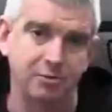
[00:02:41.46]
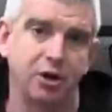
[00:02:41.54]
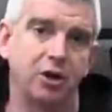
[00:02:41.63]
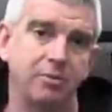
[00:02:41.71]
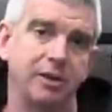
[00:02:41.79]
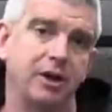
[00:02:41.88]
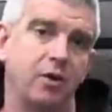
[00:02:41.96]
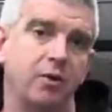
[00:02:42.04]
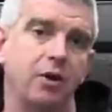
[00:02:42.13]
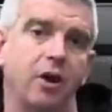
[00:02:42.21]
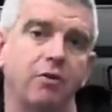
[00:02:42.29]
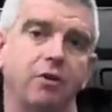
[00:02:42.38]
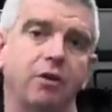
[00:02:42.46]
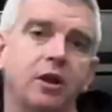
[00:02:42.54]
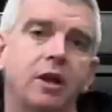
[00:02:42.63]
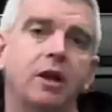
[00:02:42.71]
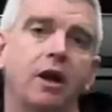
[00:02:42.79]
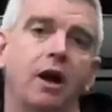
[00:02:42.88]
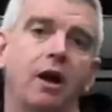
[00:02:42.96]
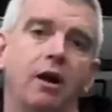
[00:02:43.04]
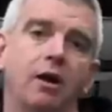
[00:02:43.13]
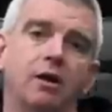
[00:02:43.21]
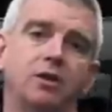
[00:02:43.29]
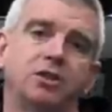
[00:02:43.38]
of going to be going over
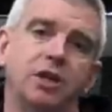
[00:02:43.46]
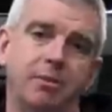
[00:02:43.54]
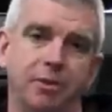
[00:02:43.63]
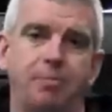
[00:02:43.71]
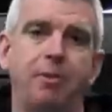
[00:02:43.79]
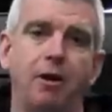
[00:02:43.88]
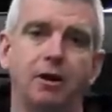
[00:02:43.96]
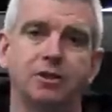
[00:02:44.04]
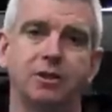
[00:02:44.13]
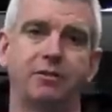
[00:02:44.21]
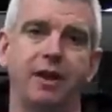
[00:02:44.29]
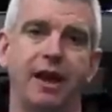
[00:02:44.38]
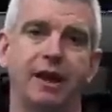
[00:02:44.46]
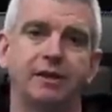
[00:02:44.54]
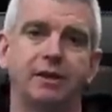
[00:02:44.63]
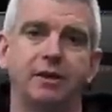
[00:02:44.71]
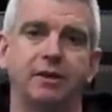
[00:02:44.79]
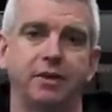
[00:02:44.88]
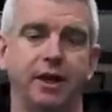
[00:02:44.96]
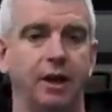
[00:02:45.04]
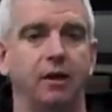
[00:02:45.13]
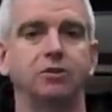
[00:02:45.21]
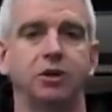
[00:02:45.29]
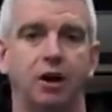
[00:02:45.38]
uh, some of the parts of that that
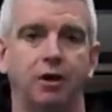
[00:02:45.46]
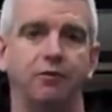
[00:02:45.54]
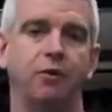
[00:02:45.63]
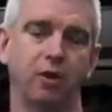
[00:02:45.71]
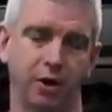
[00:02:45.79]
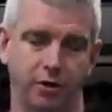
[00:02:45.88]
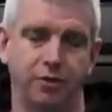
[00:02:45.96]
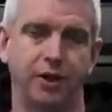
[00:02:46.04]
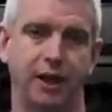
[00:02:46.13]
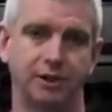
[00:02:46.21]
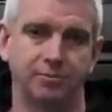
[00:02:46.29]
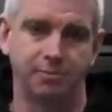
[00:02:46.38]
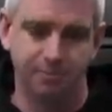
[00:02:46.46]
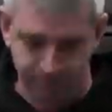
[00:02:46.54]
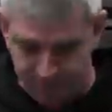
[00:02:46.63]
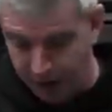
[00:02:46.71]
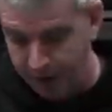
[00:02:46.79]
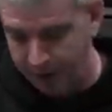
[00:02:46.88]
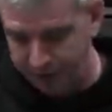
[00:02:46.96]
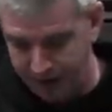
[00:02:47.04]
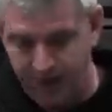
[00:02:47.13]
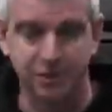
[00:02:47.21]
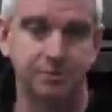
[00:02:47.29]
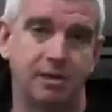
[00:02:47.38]
goes on for a
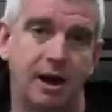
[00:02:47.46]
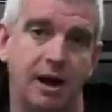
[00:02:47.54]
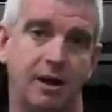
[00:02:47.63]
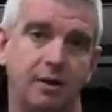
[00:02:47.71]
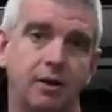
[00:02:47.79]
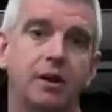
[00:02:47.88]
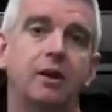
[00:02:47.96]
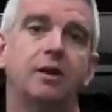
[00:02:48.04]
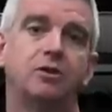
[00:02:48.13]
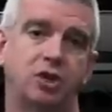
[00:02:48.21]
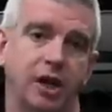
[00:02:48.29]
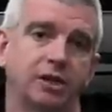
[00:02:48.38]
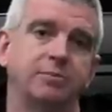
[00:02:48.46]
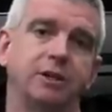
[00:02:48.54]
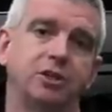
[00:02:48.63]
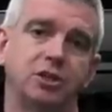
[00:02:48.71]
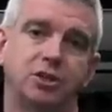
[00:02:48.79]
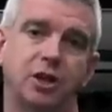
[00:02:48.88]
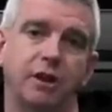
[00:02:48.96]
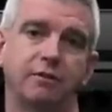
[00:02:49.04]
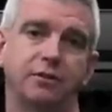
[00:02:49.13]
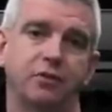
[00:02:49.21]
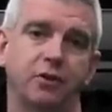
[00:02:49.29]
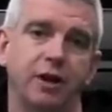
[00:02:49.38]
100,000 mile transmission
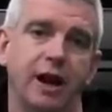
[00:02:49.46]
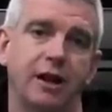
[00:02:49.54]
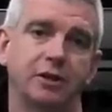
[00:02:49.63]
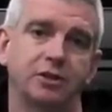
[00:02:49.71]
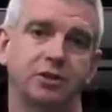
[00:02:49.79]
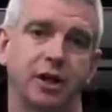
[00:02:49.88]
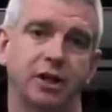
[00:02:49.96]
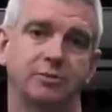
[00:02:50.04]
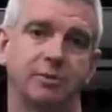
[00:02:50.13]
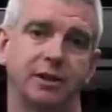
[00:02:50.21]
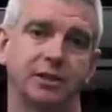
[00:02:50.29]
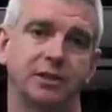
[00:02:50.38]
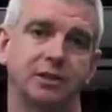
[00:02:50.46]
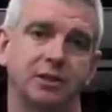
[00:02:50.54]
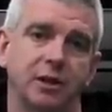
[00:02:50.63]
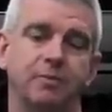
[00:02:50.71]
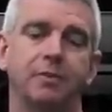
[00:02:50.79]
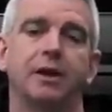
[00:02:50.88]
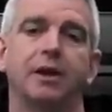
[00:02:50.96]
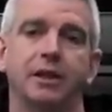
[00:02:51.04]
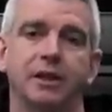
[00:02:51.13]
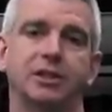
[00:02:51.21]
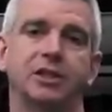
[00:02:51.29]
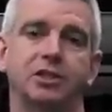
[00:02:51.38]
service for your Allison transmission. So
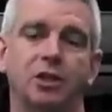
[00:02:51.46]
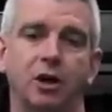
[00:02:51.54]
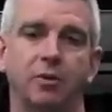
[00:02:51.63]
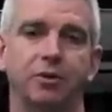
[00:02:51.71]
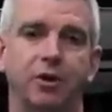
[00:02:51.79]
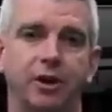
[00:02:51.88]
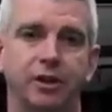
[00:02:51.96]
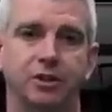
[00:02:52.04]
let's get started with our